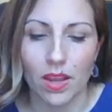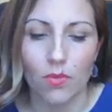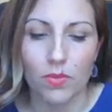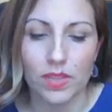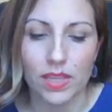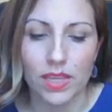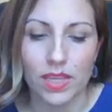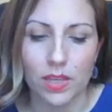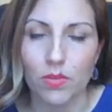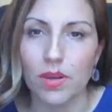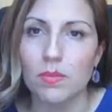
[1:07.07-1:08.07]
really an
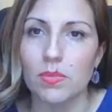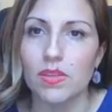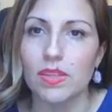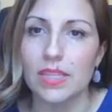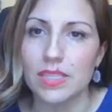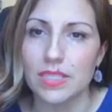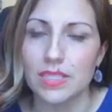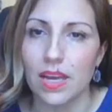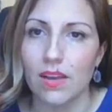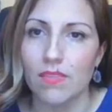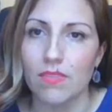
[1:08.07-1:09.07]
incredible list
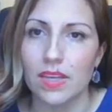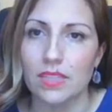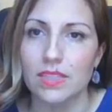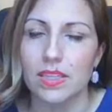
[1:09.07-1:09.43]
of things